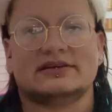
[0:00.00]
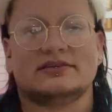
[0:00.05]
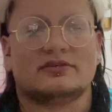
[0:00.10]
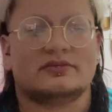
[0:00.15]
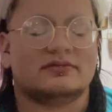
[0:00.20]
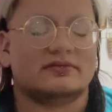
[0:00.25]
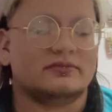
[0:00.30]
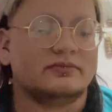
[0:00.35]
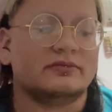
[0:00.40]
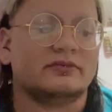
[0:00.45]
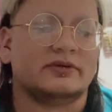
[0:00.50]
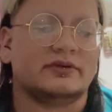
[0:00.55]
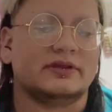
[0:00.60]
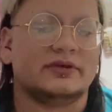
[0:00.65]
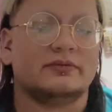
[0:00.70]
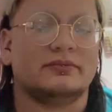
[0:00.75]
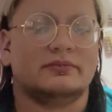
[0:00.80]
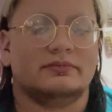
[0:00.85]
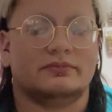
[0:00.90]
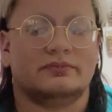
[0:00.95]
I don't
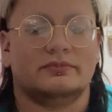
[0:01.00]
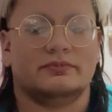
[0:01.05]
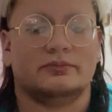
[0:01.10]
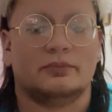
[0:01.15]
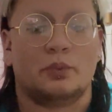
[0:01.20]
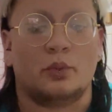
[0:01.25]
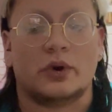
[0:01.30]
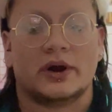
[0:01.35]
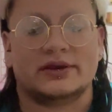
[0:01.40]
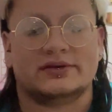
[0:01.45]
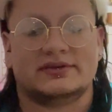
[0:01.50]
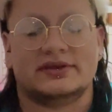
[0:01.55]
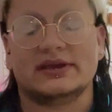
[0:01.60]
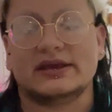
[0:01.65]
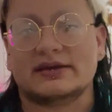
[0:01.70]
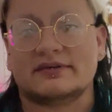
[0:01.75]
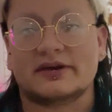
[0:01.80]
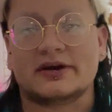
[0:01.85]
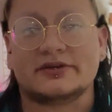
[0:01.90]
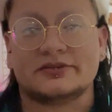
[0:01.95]
really want to
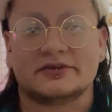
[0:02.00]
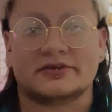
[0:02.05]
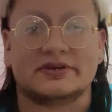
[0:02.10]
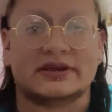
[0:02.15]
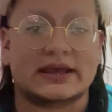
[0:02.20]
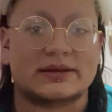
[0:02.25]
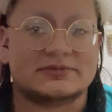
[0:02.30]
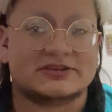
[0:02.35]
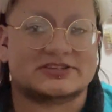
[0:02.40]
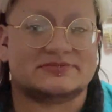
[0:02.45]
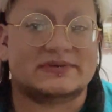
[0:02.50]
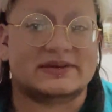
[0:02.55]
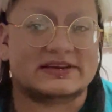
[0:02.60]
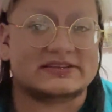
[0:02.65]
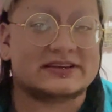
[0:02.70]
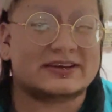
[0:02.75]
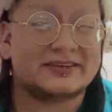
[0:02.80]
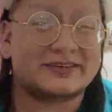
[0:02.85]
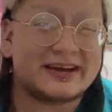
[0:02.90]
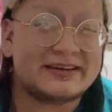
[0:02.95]
give out their name just
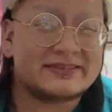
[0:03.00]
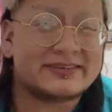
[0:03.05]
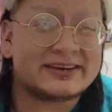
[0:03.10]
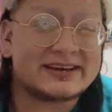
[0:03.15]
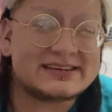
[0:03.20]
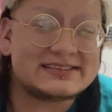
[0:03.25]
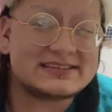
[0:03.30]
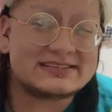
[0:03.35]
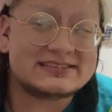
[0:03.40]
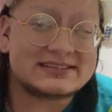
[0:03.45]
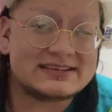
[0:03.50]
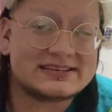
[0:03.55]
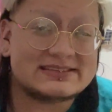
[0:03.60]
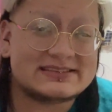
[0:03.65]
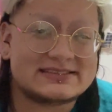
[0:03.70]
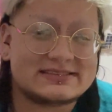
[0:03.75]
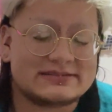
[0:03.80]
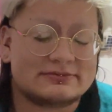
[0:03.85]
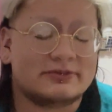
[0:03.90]
because I don't have the nicest things.